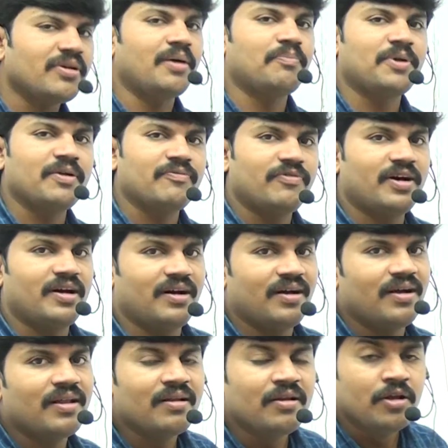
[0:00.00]
you apply
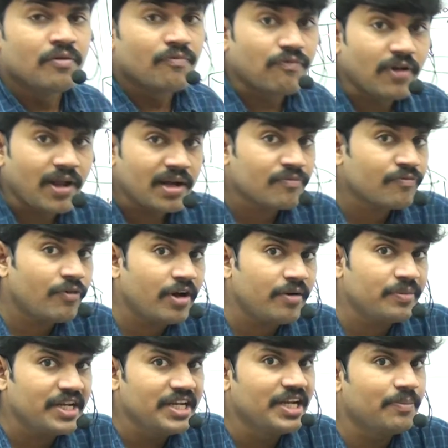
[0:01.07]
for
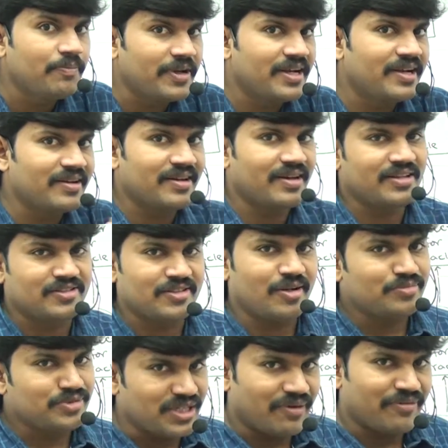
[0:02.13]
platform independent nature
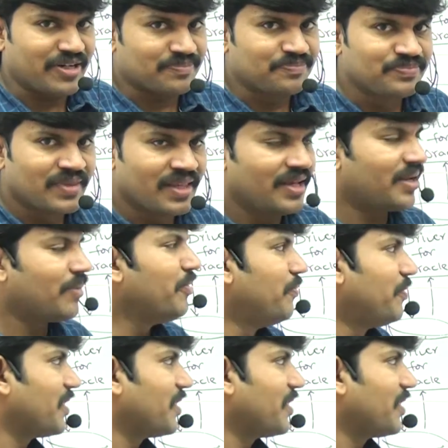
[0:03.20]
of Java? Remember